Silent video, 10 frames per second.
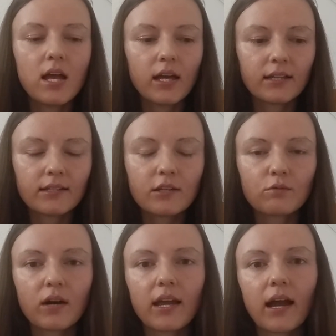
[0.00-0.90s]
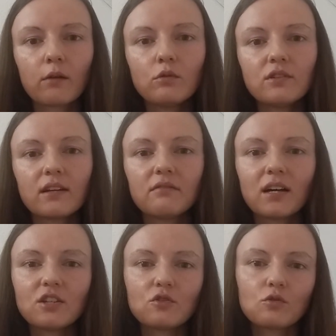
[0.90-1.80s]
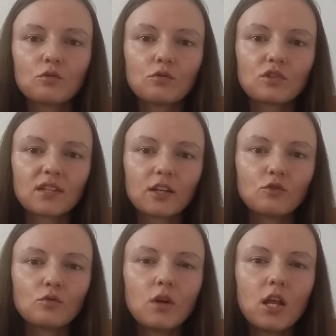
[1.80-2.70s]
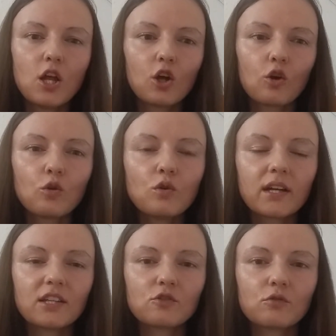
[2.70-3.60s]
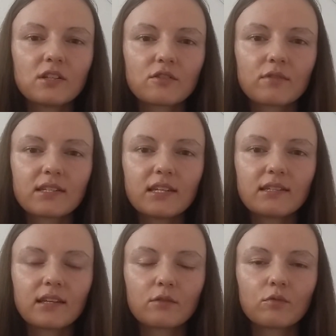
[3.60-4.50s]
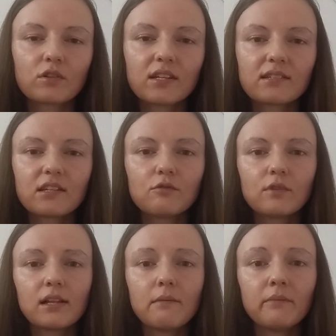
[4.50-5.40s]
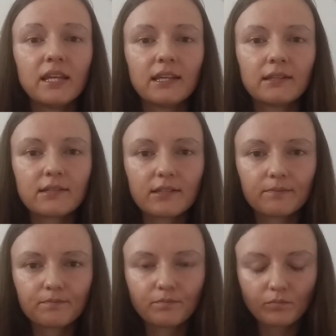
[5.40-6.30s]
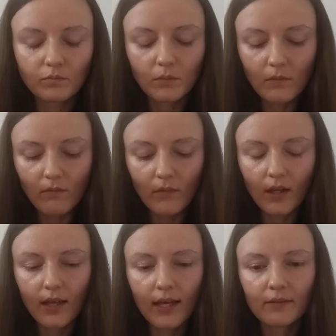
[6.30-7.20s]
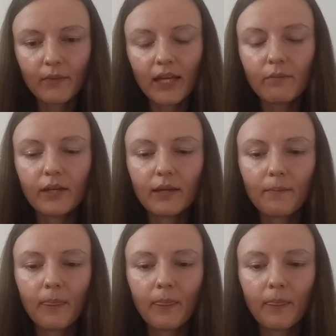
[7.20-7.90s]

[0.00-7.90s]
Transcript: In this way, I would advise to you, start to look into this resistance, what does it really means, and maybe